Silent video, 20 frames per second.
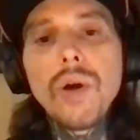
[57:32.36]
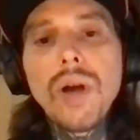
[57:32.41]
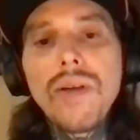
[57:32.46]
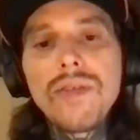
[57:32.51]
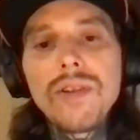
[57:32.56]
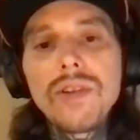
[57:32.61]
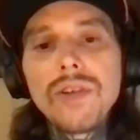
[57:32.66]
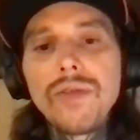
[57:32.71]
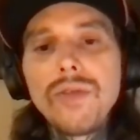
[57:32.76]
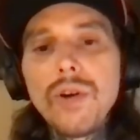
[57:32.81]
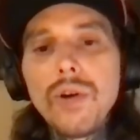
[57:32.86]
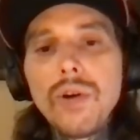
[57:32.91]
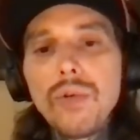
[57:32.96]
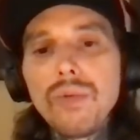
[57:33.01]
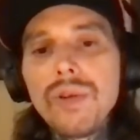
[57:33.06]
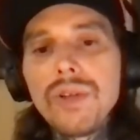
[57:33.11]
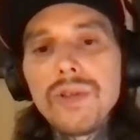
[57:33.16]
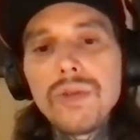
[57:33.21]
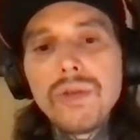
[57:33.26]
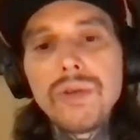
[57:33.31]
have to devote
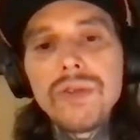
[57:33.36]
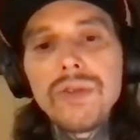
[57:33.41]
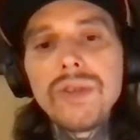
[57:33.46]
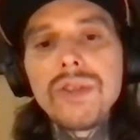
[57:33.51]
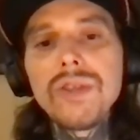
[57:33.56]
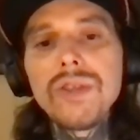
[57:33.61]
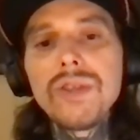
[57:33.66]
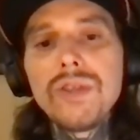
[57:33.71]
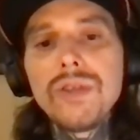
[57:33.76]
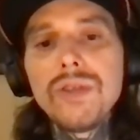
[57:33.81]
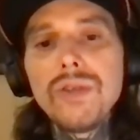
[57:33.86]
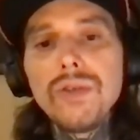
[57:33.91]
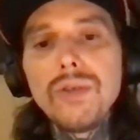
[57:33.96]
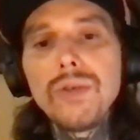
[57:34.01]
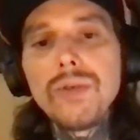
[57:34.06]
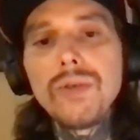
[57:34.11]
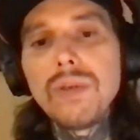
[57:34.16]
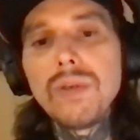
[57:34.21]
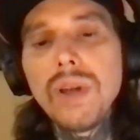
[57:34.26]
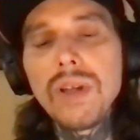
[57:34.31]
resources
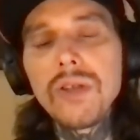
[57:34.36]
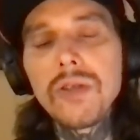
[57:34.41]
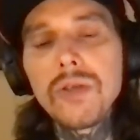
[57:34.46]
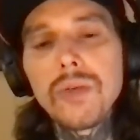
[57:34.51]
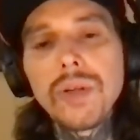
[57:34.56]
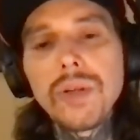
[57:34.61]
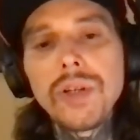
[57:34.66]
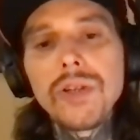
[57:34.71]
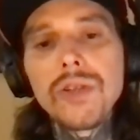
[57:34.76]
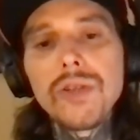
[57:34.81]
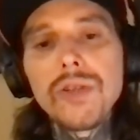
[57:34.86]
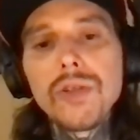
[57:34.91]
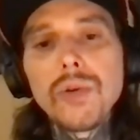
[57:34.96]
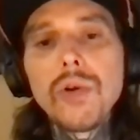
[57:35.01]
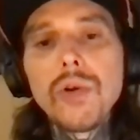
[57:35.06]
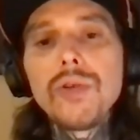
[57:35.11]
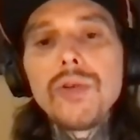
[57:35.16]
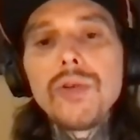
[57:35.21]
to that strict control,